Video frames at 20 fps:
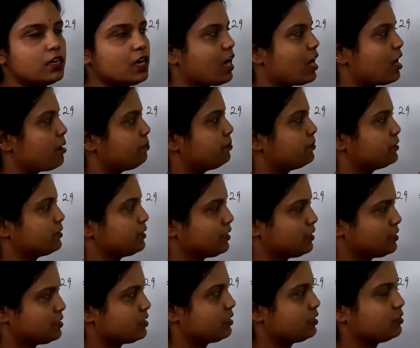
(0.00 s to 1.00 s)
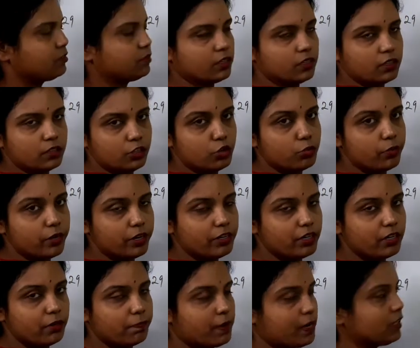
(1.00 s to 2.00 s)
upper, that is in the
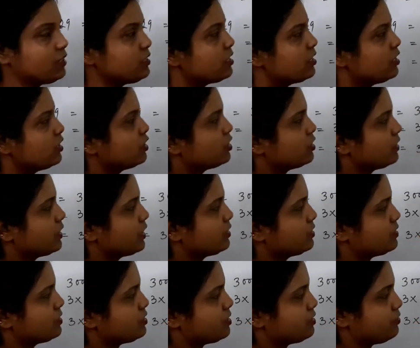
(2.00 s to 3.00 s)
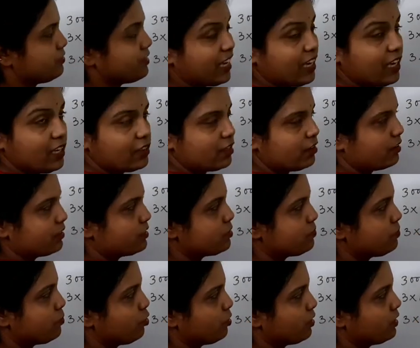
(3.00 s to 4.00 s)
numerator part, that is taking the
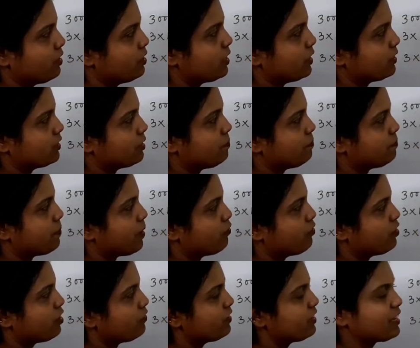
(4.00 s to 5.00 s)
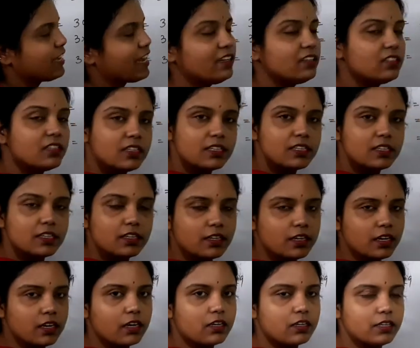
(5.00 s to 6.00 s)
reciprocal, the power will get
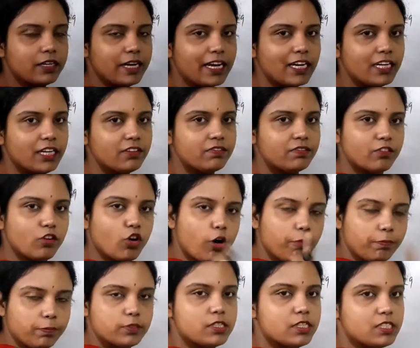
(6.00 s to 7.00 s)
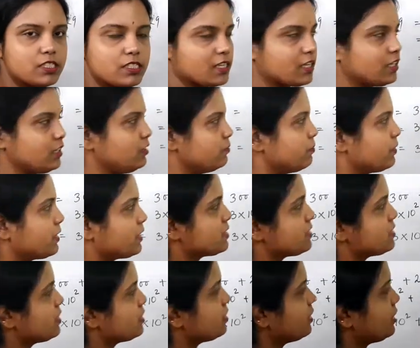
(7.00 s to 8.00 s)
negative opposite sign, because
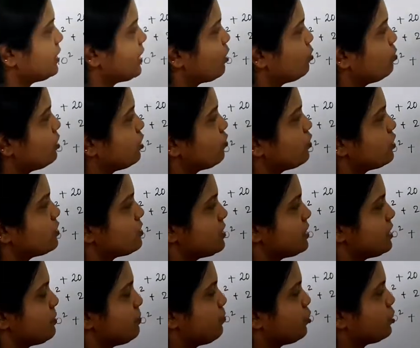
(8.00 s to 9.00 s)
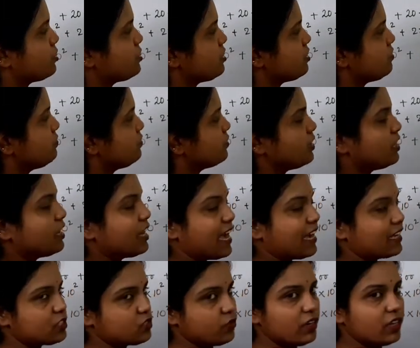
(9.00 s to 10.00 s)
here down it was positive.
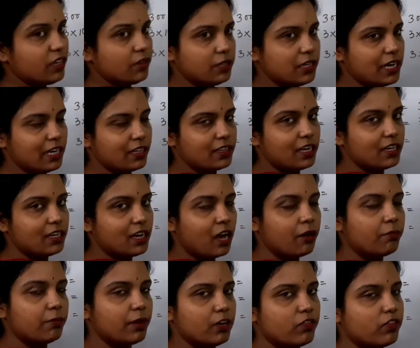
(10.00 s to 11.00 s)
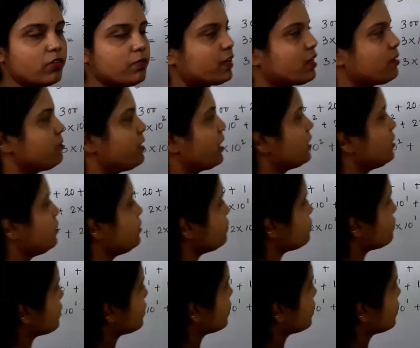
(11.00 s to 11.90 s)
As we take that up, it will become negative,